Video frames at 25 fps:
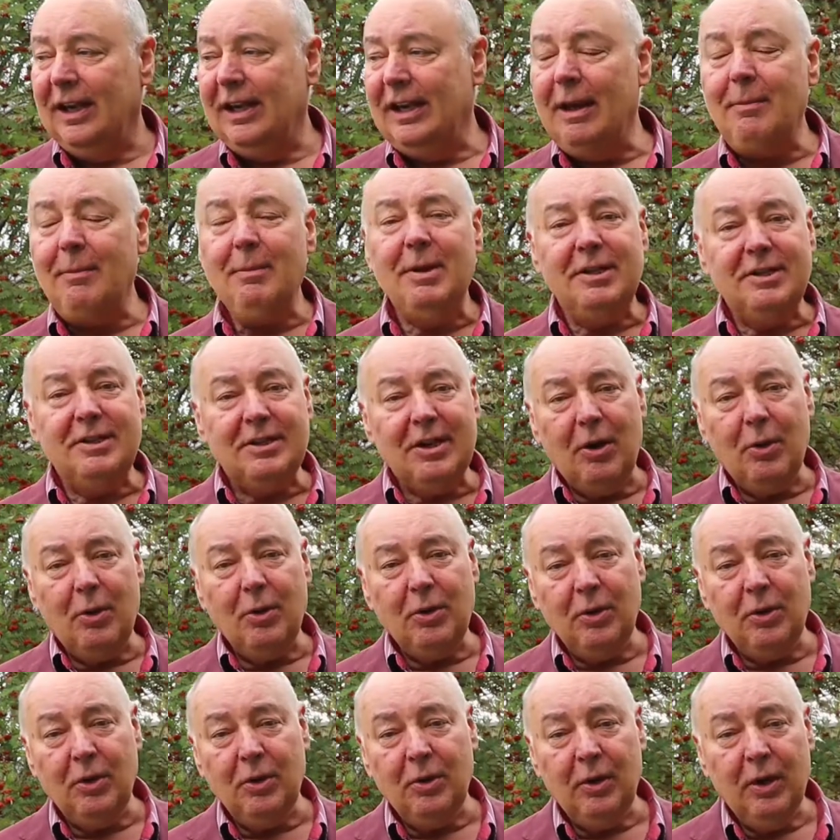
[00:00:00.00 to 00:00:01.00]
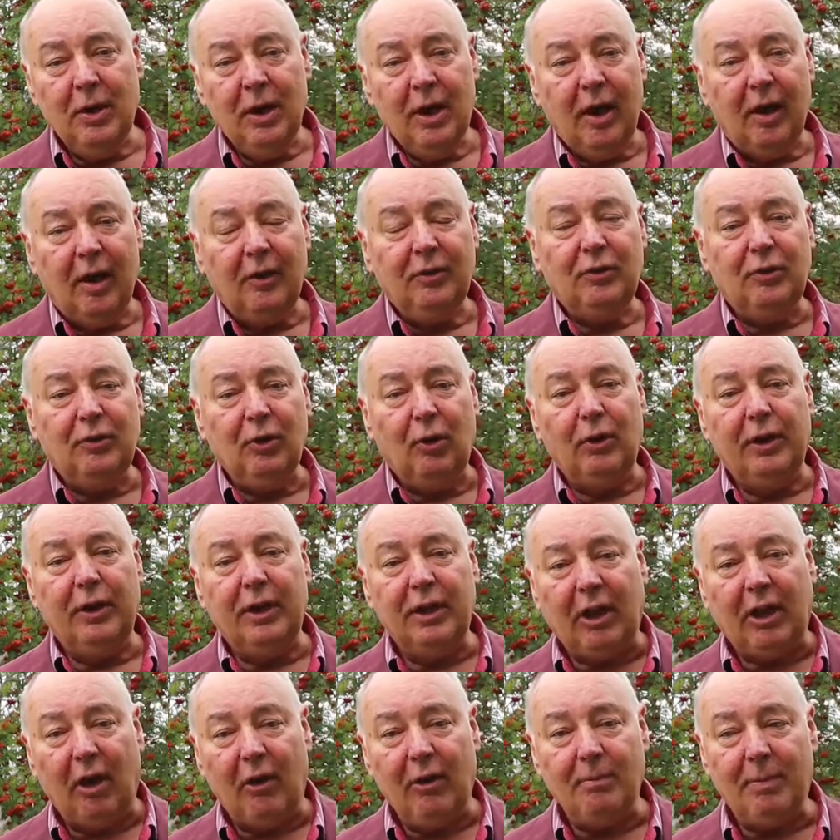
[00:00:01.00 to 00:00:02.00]
Let me tell you a
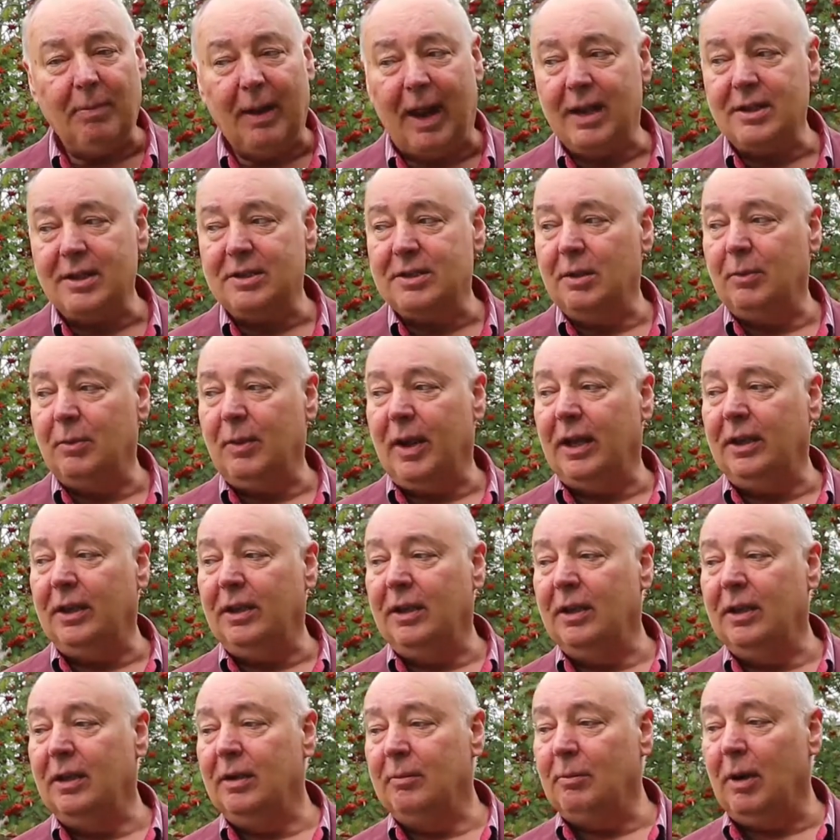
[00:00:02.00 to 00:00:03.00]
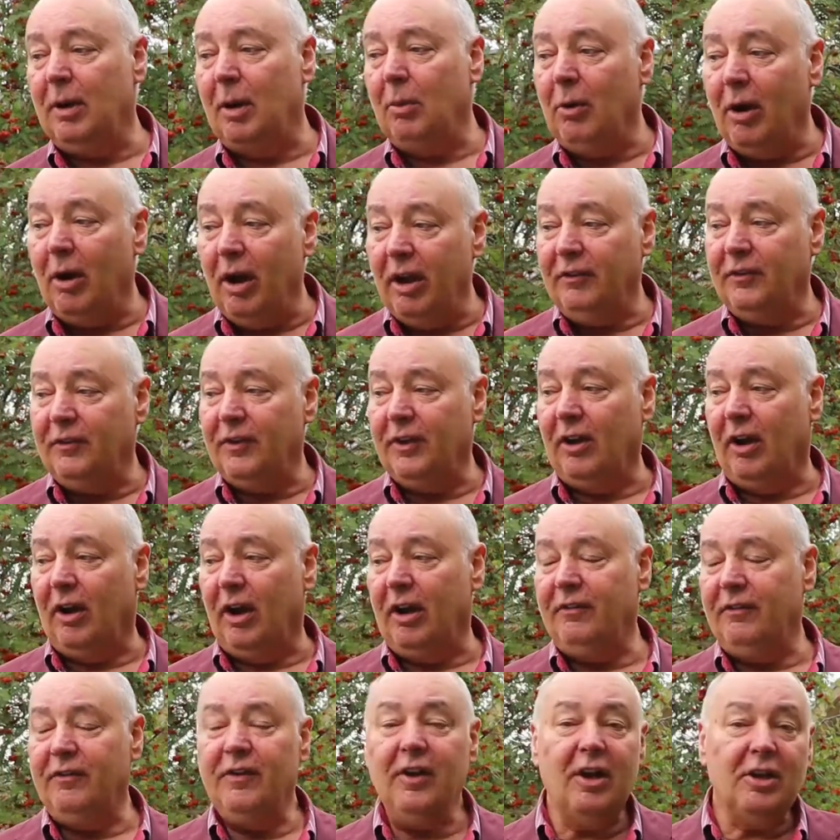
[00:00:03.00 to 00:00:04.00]
story going back to when my wife and
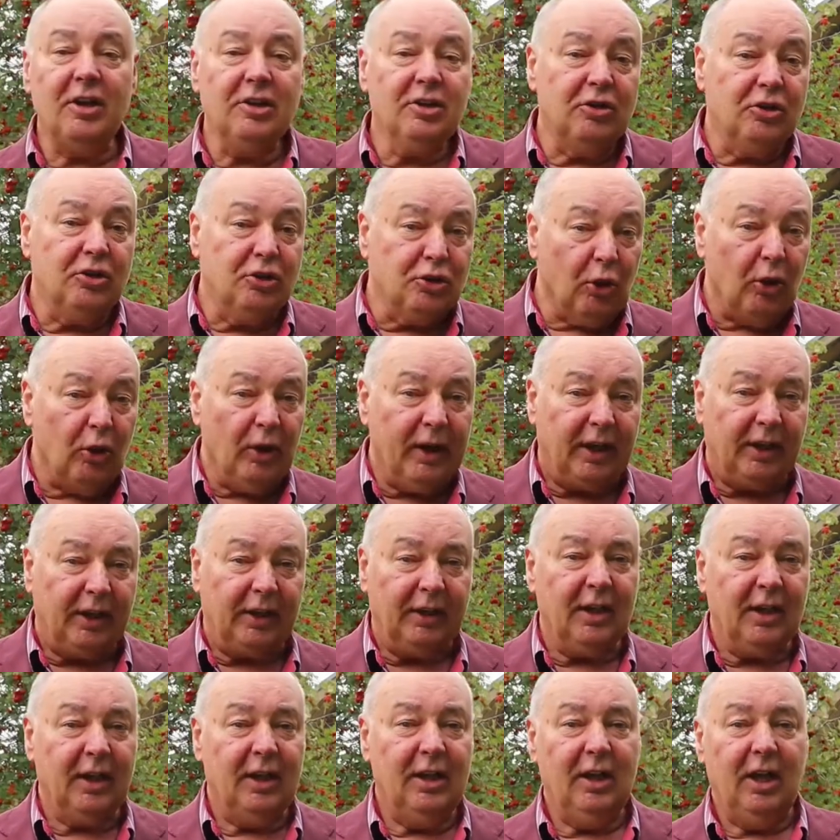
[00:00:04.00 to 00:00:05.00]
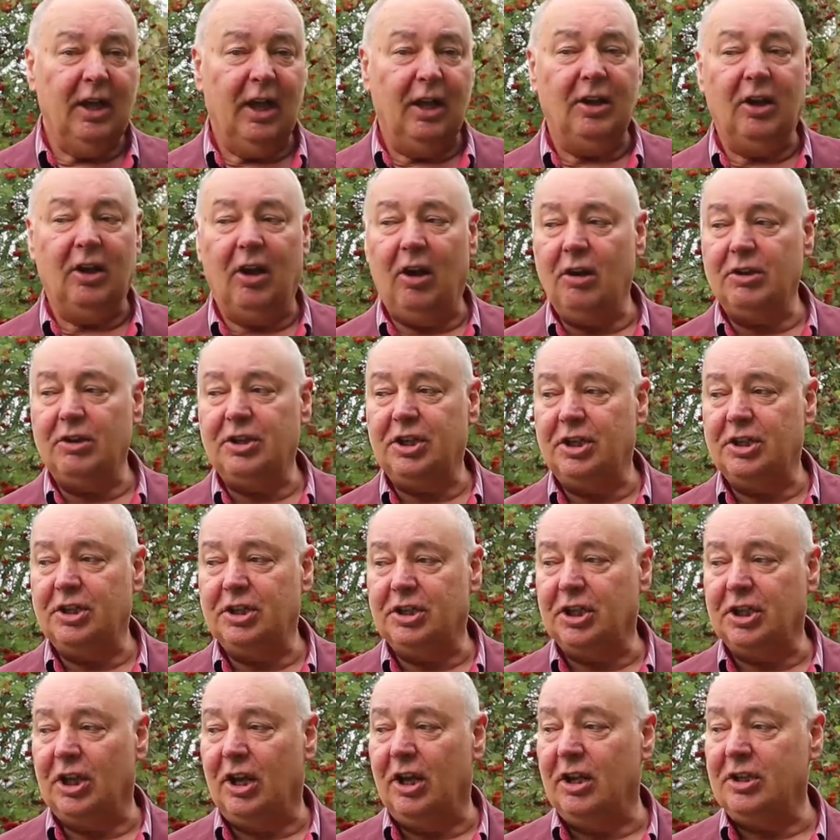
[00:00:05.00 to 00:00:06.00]
I first joined a
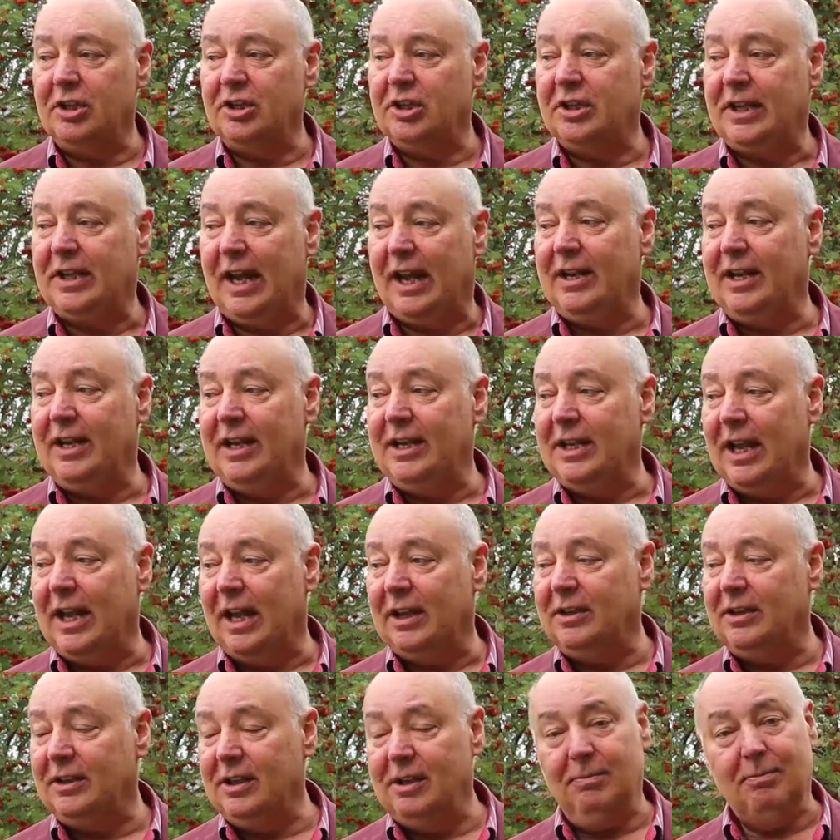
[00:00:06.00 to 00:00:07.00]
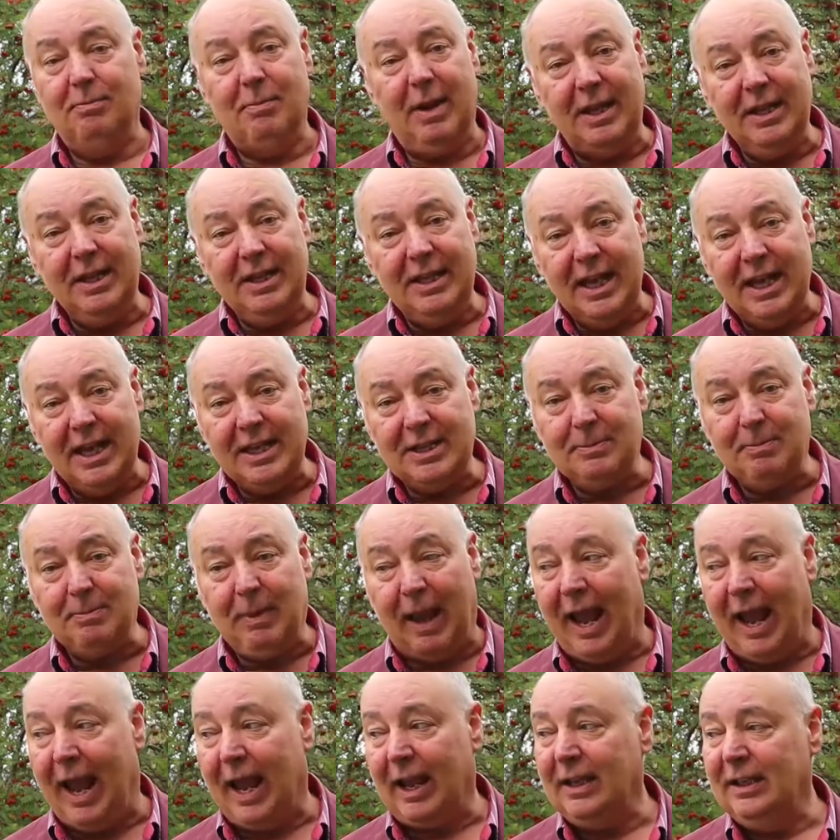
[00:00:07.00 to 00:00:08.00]
largish church down in London many years
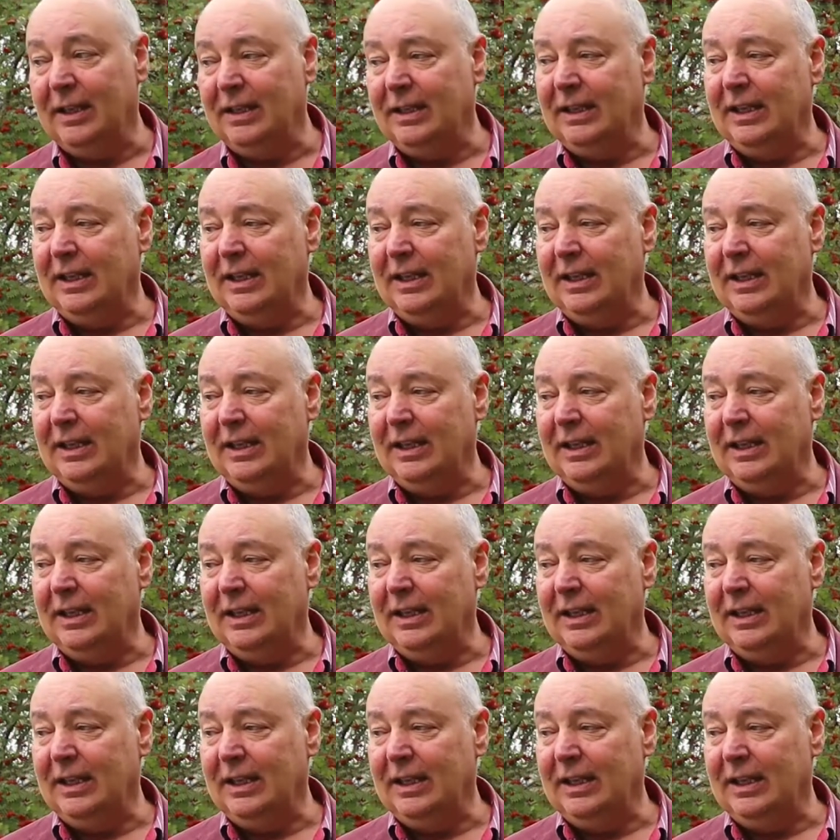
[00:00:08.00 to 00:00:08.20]
back,